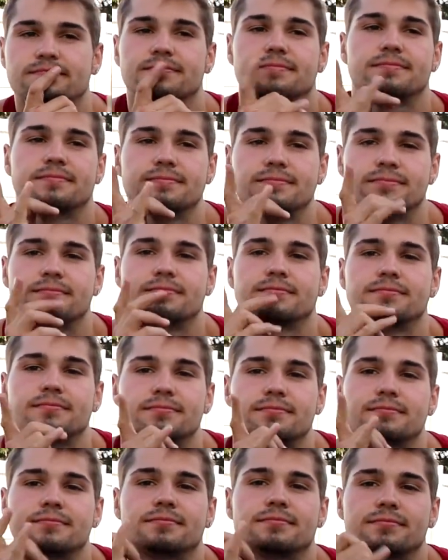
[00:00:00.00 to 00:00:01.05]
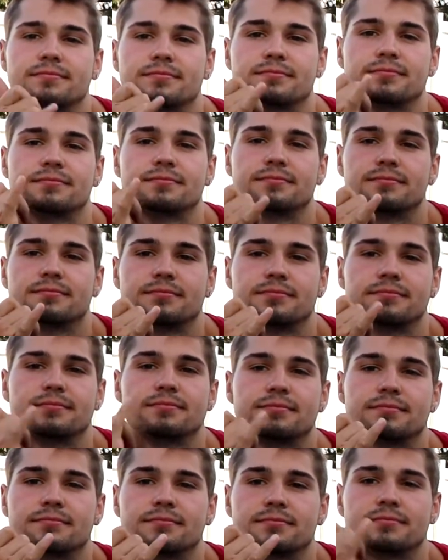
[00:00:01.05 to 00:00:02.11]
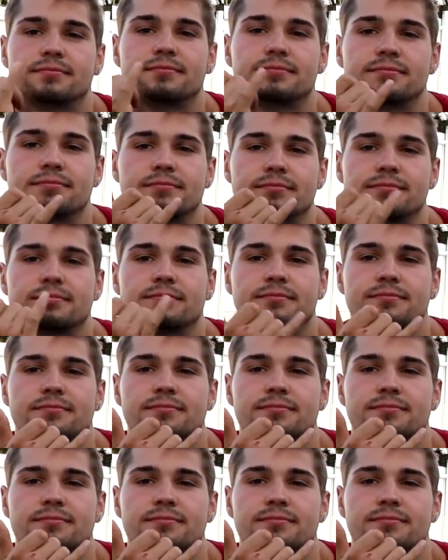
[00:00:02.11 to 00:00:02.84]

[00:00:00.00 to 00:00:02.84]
And then after that, you get into